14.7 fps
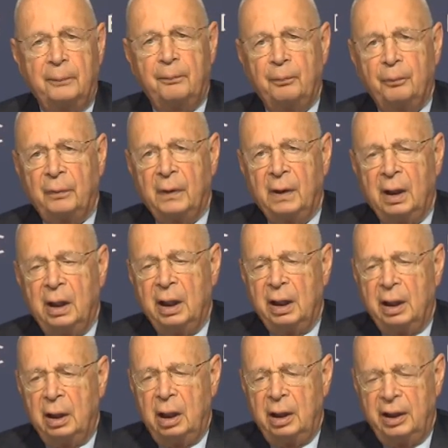uh,
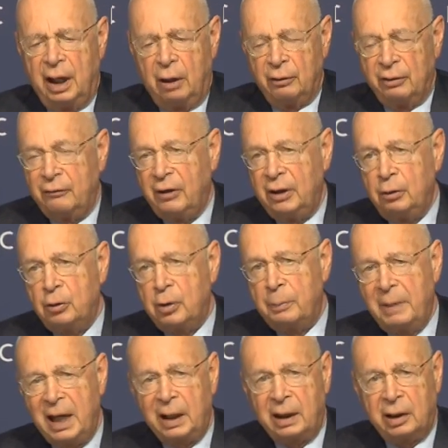not defective.
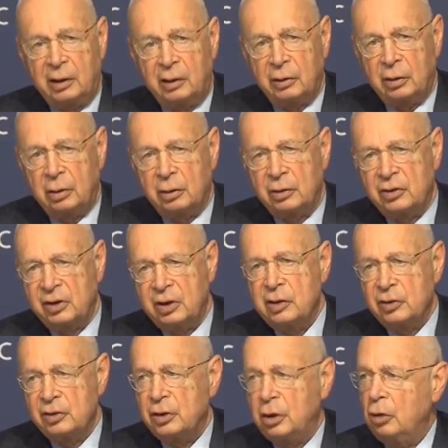You know what I'm
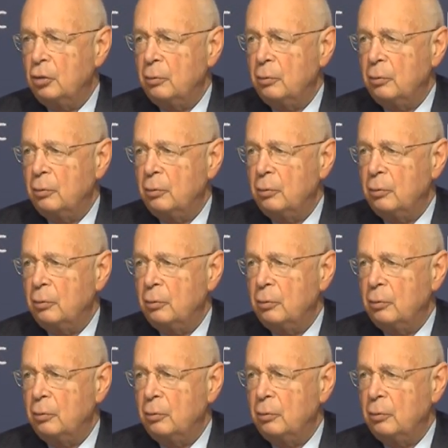saying?